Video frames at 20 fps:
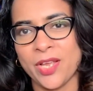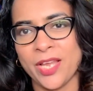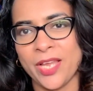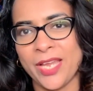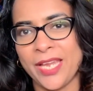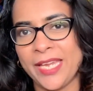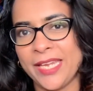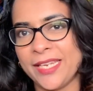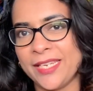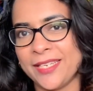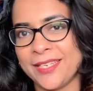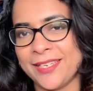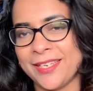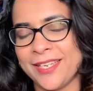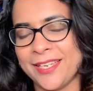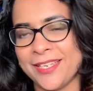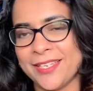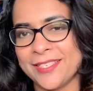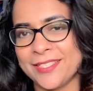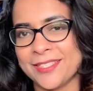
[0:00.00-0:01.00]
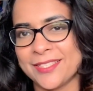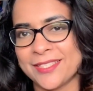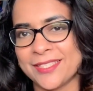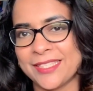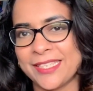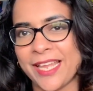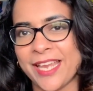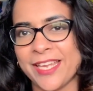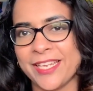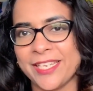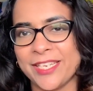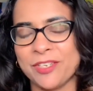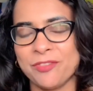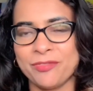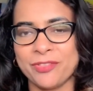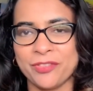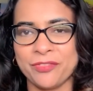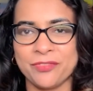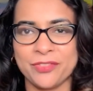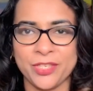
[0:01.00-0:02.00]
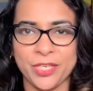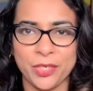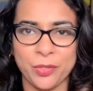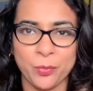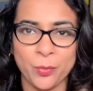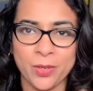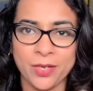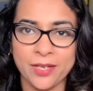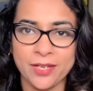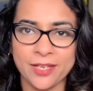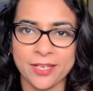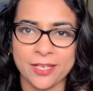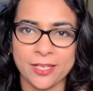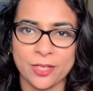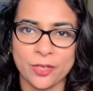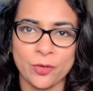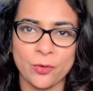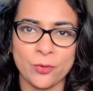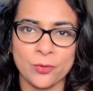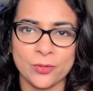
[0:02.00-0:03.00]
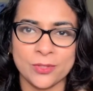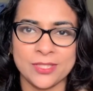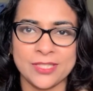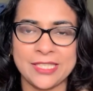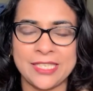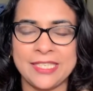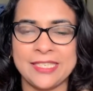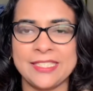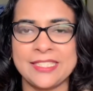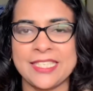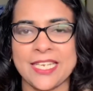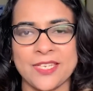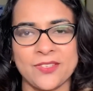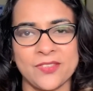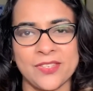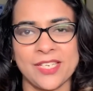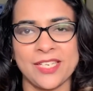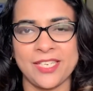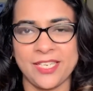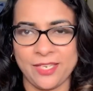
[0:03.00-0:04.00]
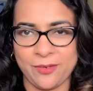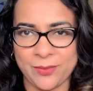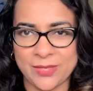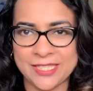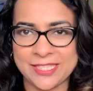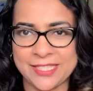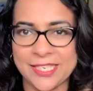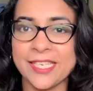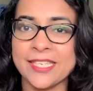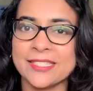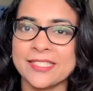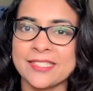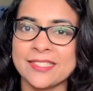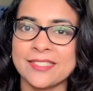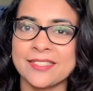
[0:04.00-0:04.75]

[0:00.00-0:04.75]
in his 1915 work, A Course in General Linguistics.